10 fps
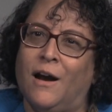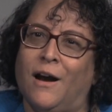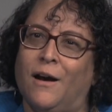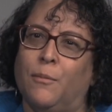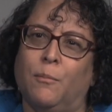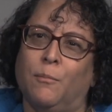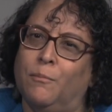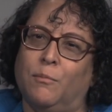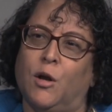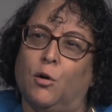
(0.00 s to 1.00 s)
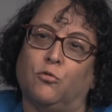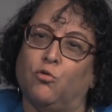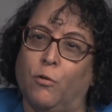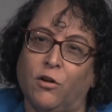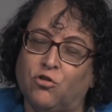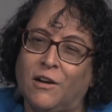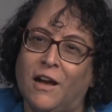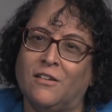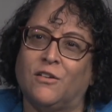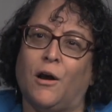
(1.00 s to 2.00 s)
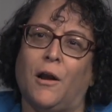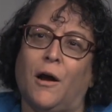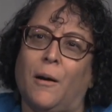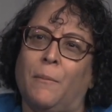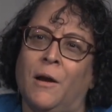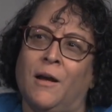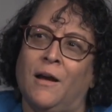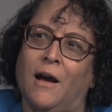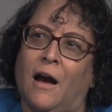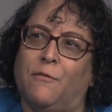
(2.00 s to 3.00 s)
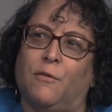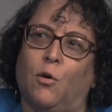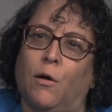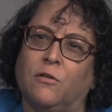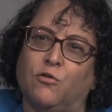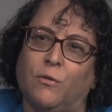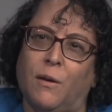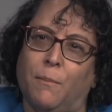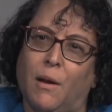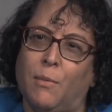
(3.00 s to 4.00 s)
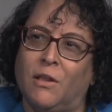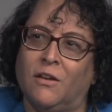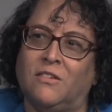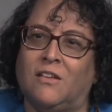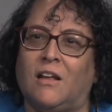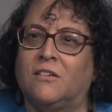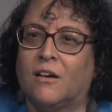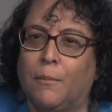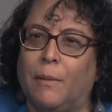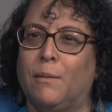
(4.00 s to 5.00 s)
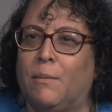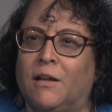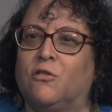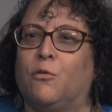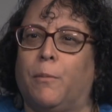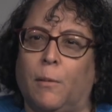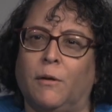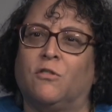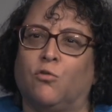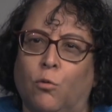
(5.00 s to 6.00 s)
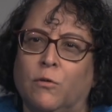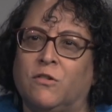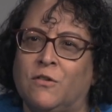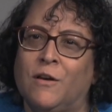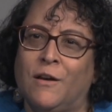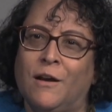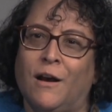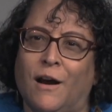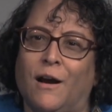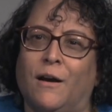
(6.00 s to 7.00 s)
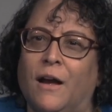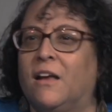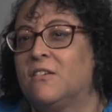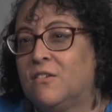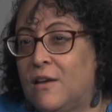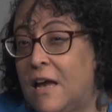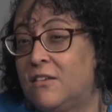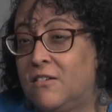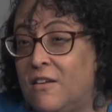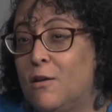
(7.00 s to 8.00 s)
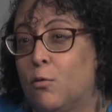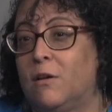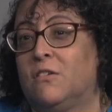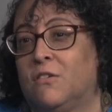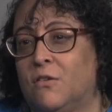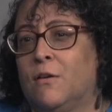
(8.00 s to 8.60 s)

um, you know tuition has gone up. I feel also that maybe the state's commitment to public schools uh, has has decreased.